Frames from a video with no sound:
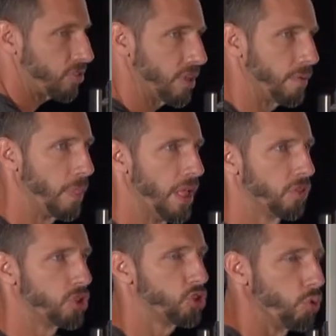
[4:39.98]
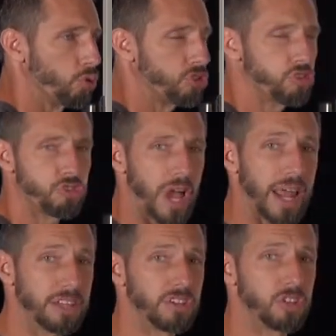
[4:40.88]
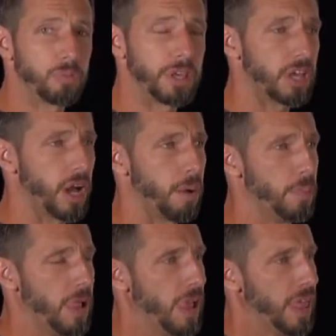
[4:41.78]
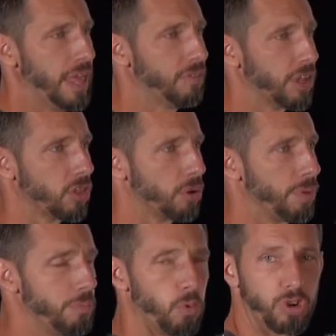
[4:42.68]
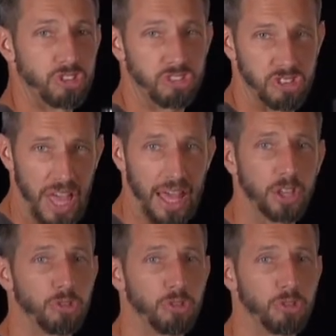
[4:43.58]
the tools and strategies become even a little bit more set.